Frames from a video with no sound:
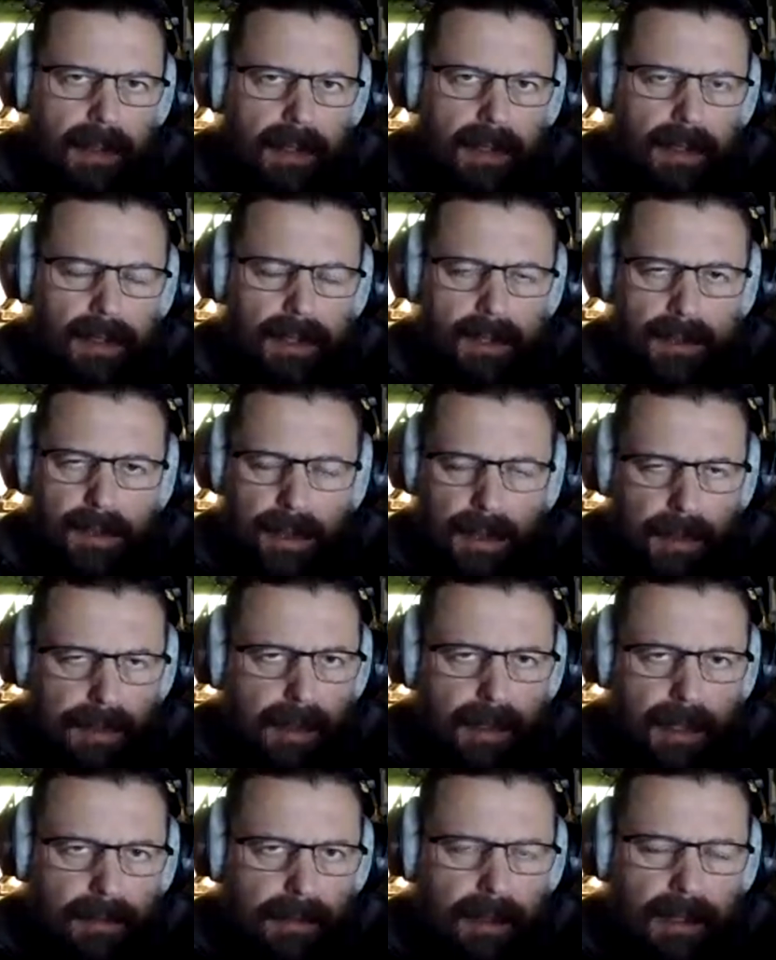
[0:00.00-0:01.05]
and it's probably
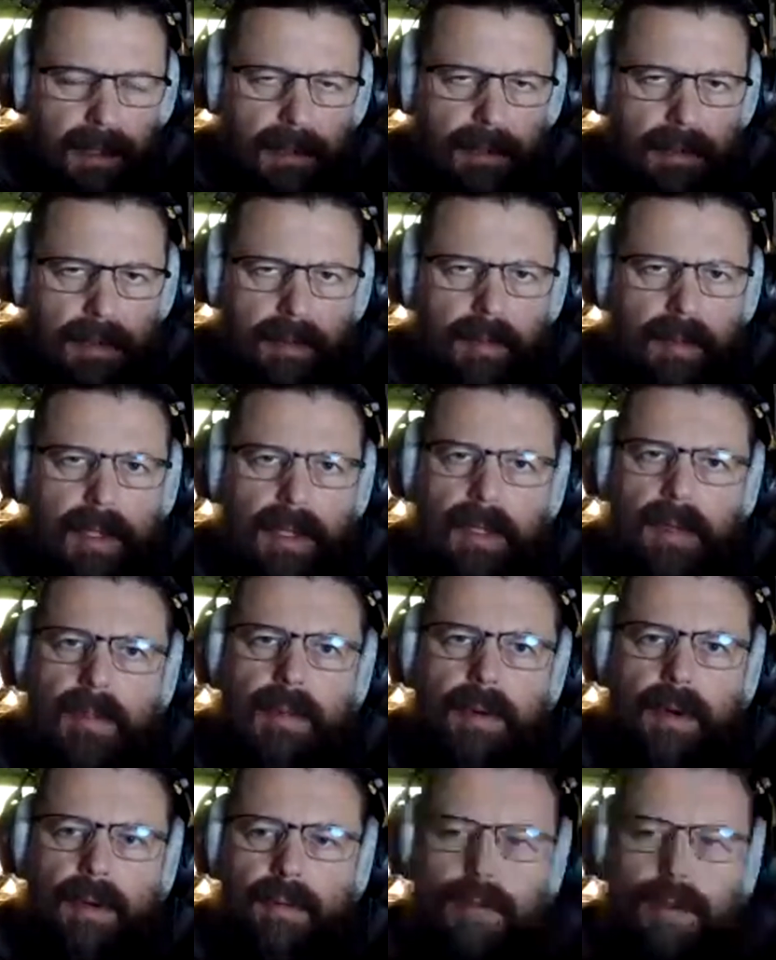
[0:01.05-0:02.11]
never going to be
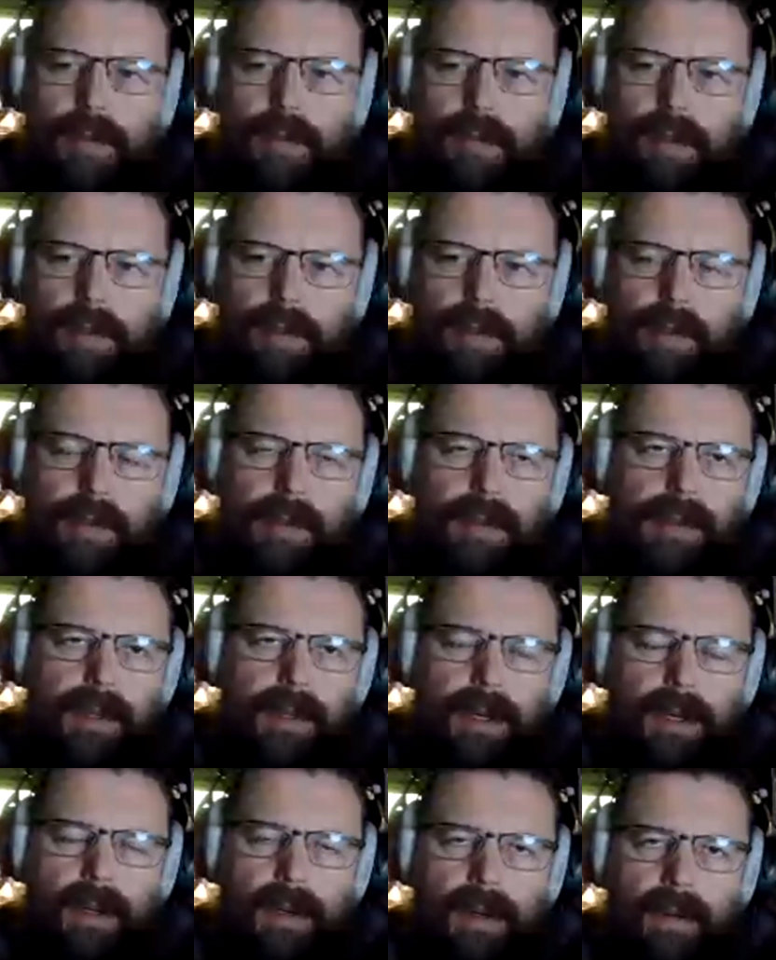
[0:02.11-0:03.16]
profitable
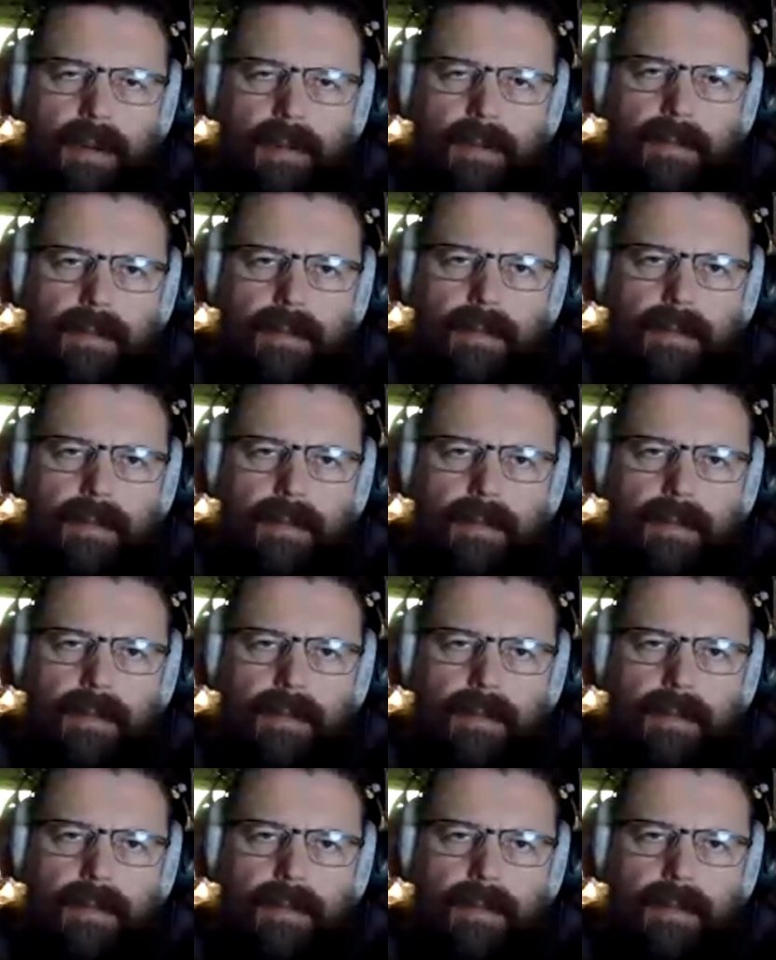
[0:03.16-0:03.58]
on